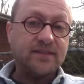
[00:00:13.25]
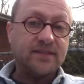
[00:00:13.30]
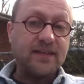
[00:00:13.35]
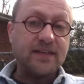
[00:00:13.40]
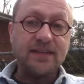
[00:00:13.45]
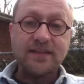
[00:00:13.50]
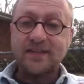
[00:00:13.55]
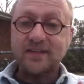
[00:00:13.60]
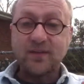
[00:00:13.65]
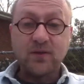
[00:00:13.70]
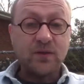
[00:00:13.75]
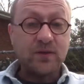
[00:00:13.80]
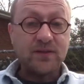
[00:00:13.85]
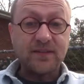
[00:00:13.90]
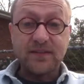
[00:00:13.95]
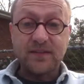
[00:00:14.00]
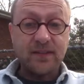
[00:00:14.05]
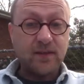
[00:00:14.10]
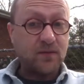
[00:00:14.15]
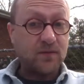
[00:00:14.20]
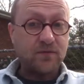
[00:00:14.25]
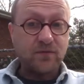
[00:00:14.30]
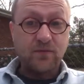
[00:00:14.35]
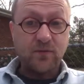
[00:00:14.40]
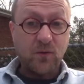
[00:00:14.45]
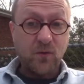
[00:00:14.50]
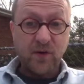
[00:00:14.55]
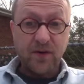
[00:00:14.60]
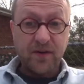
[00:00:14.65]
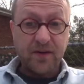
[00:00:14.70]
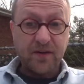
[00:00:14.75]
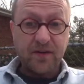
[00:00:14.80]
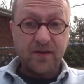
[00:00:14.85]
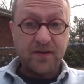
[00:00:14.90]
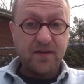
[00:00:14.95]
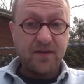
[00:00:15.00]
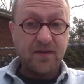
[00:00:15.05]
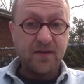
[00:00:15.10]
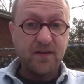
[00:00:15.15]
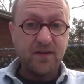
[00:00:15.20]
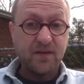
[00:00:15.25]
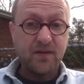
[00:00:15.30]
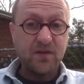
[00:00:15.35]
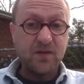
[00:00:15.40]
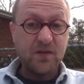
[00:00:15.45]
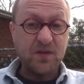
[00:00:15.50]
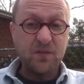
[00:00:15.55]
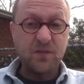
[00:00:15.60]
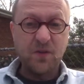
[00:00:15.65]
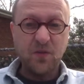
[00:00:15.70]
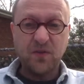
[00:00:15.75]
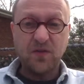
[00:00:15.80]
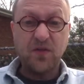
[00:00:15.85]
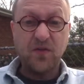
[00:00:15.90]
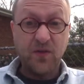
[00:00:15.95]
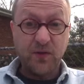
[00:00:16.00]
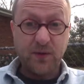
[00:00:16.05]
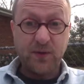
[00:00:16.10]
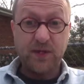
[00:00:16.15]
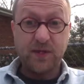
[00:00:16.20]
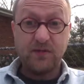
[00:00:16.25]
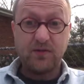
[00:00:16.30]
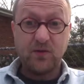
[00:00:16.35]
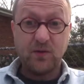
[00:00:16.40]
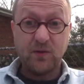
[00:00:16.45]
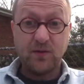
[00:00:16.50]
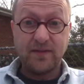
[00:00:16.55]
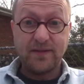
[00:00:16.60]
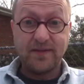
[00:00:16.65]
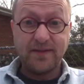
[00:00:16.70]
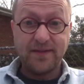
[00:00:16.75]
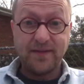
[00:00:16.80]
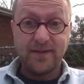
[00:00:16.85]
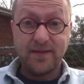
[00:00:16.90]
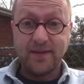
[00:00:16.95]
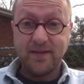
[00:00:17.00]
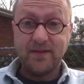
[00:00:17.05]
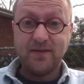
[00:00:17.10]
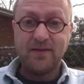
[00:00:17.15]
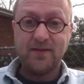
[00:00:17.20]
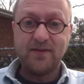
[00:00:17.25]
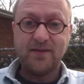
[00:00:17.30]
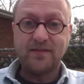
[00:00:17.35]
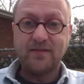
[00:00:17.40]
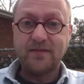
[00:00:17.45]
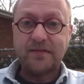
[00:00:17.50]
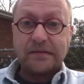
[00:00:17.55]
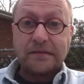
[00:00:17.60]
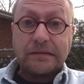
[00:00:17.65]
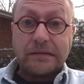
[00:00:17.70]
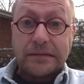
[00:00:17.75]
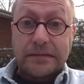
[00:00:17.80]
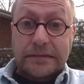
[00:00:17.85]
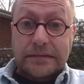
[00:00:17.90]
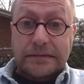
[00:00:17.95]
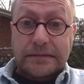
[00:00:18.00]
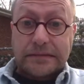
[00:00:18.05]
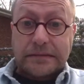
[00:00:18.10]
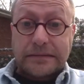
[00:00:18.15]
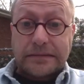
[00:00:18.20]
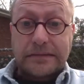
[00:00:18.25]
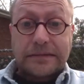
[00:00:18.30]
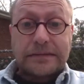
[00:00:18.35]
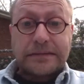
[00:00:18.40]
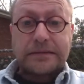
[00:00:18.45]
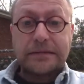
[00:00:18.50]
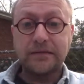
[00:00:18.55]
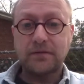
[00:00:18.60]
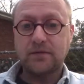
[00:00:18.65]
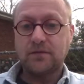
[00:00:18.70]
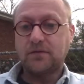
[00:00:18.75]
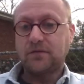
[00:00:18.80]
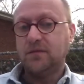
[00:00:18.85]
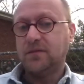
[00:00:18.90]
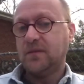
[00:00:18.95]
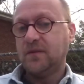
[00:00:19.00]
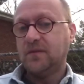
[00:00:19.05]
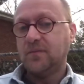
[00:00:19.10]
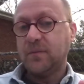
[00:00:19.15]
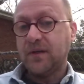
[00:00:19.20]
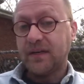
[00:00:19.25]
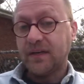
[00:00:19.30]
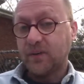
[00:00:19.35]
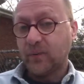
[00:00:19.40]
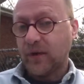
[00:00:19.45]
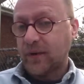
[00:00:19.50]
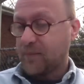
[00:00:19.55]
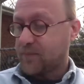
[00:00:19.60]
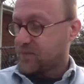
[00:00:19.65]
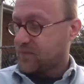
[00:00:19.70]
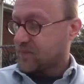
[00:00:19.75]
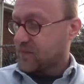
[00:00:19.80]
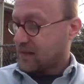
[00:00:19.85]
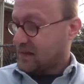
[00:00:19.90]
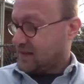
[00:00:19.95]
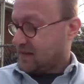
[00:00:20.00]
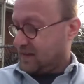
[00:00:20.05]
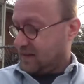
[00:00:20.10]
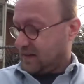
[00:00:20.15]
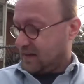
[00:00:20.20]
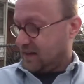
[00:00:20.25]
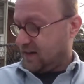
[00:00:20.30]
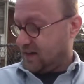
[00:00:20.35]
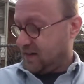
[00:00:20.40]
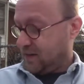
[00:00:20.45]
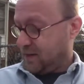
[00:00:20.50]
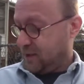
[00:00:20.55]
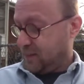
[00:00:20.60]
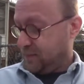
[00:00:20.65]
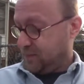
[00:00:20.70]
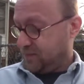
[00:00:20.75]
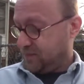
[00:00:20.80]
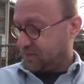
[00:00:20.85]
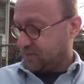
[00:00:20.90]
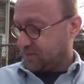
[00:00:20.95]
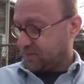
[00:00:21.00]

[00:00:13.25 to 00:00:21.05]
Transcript: I still don't see how Freud could have smoked 30 of those a day. Yeesh. But anyway, um,